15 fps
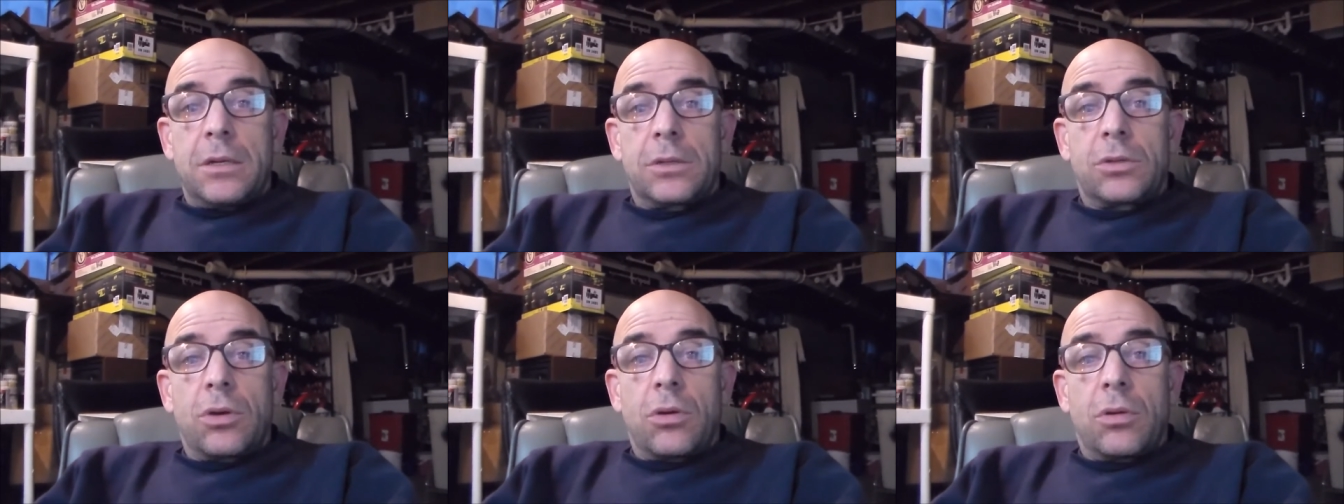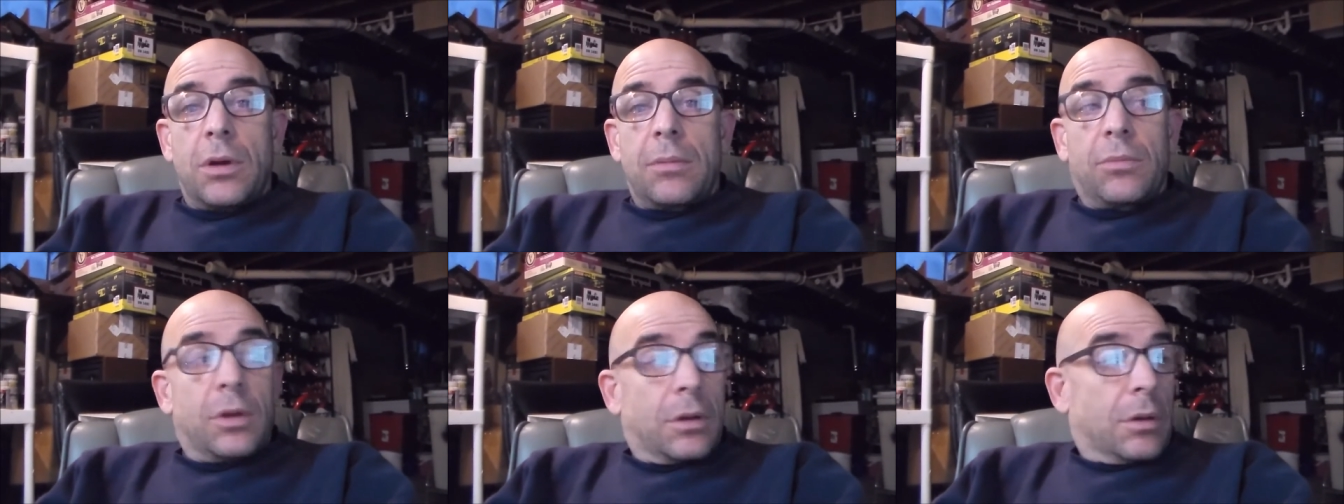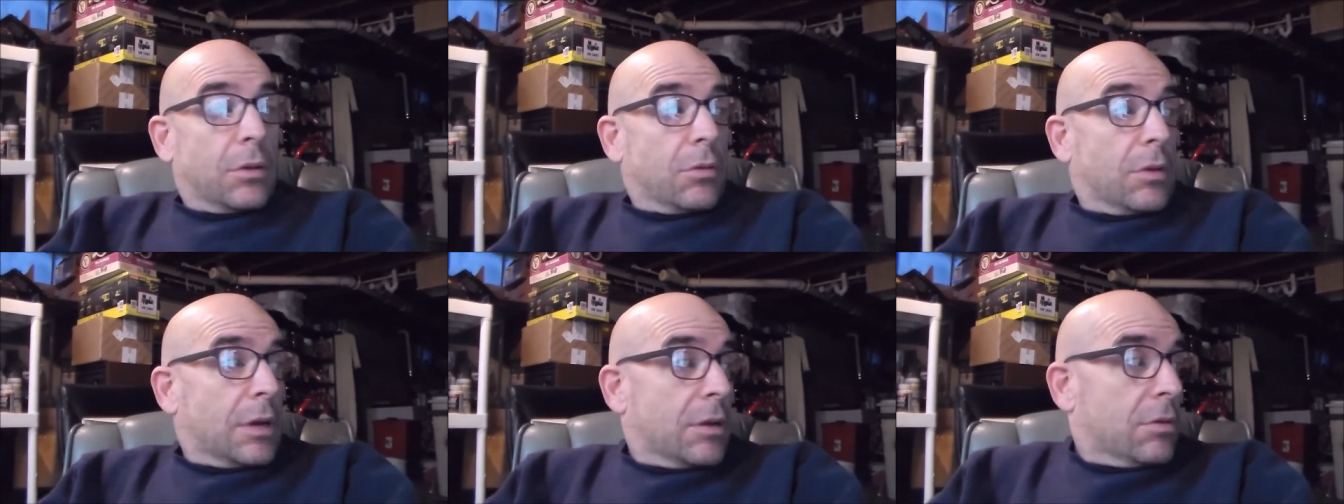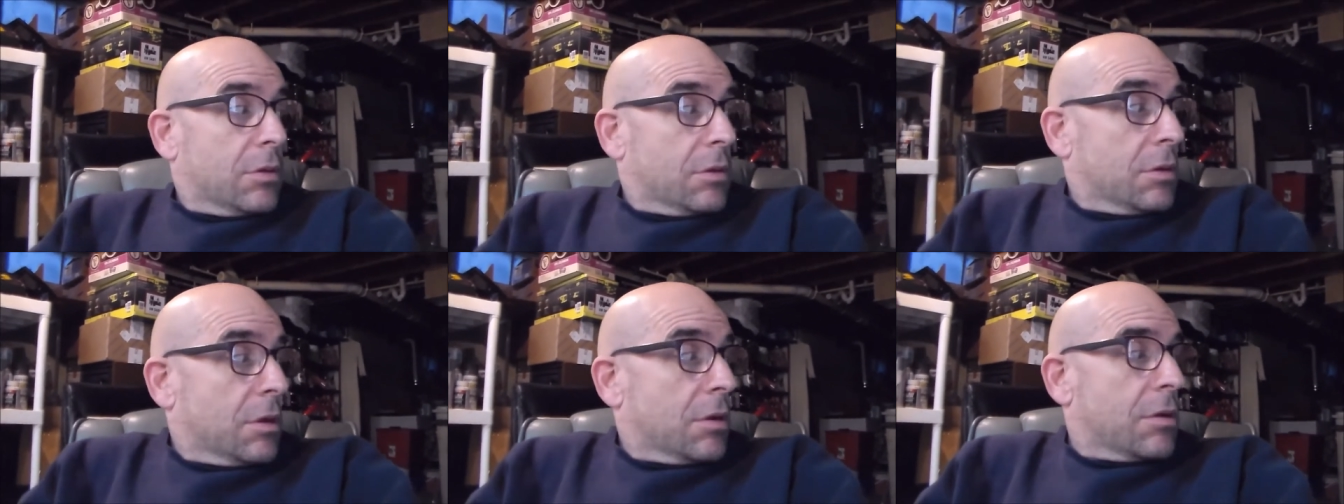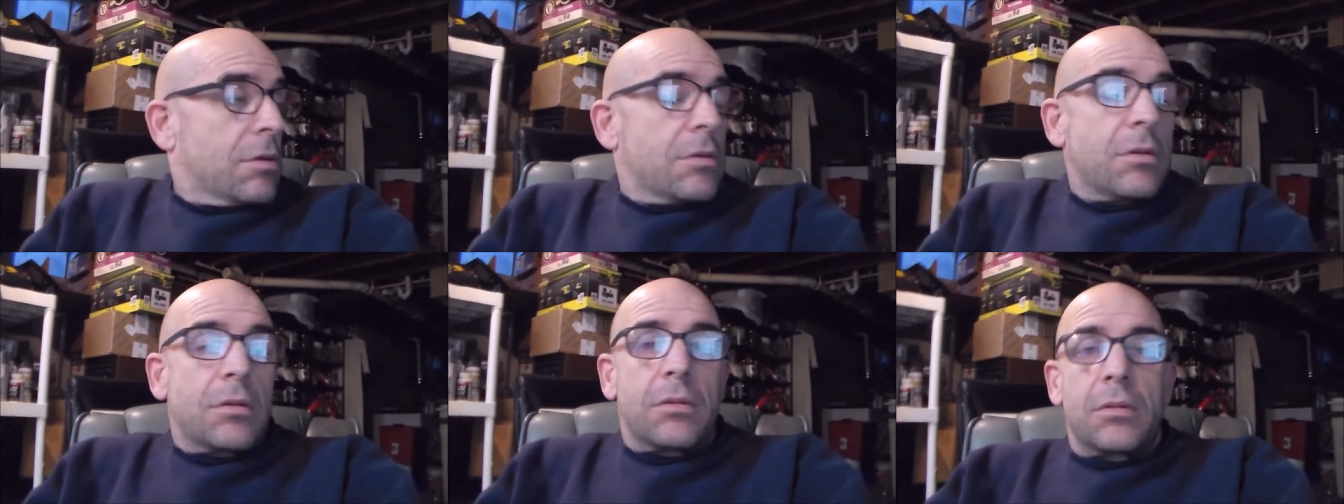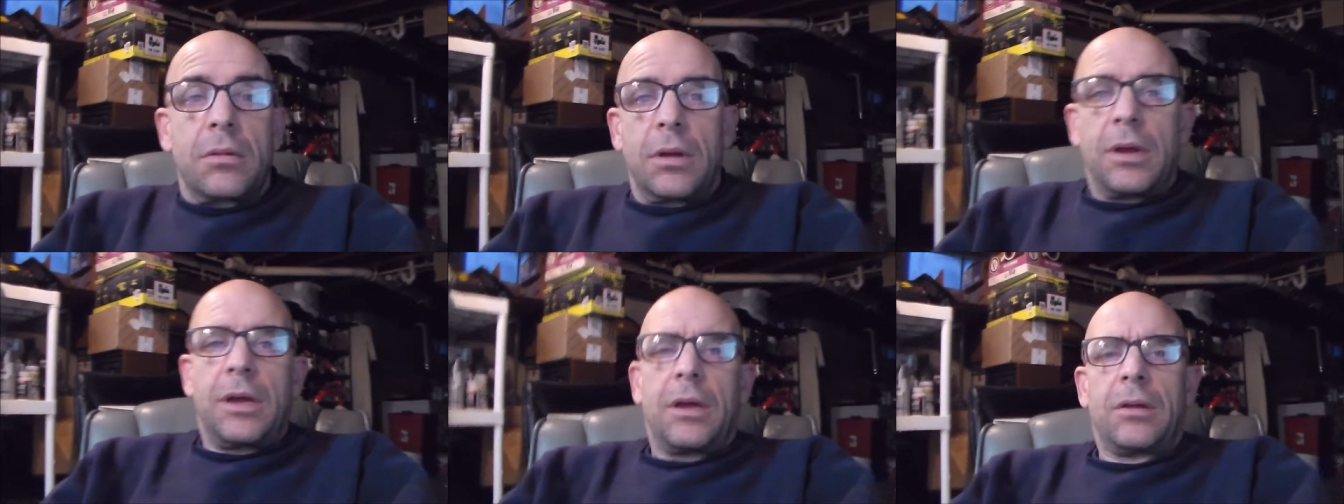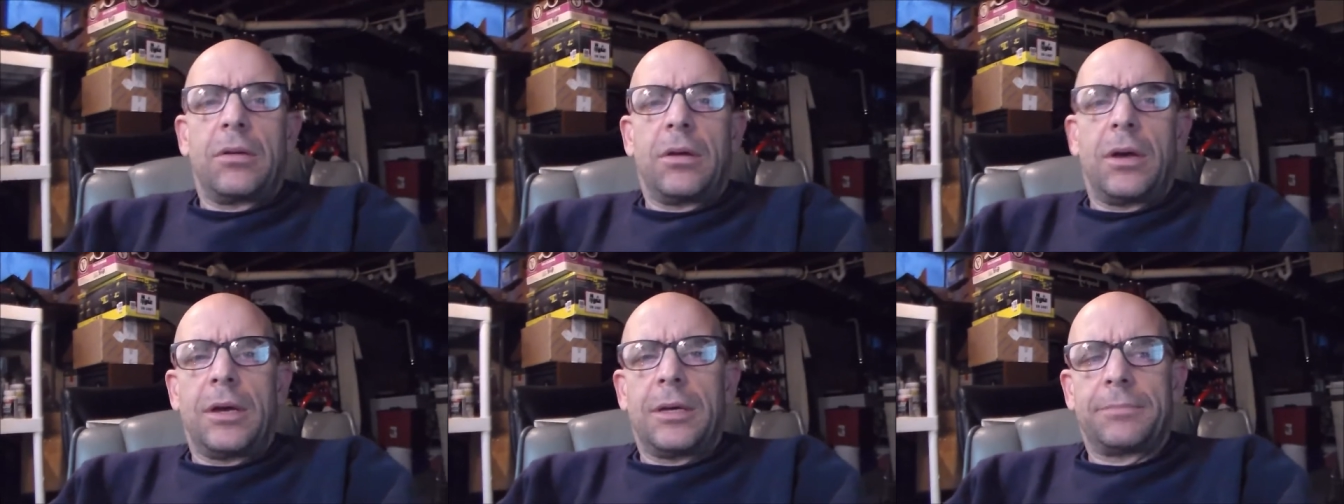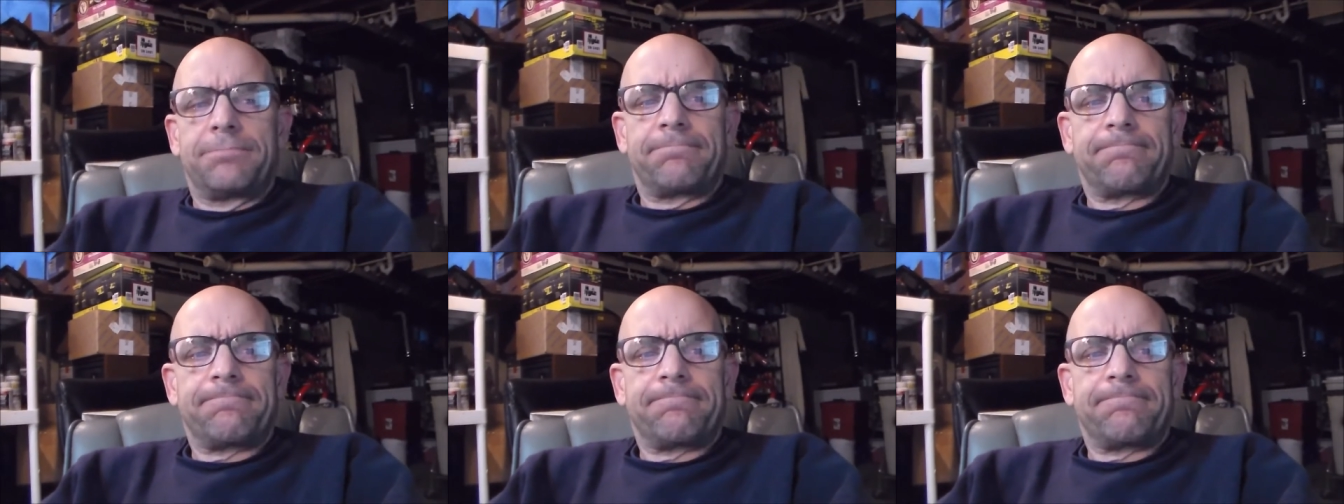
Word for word: So I'm looking around in there, and uh,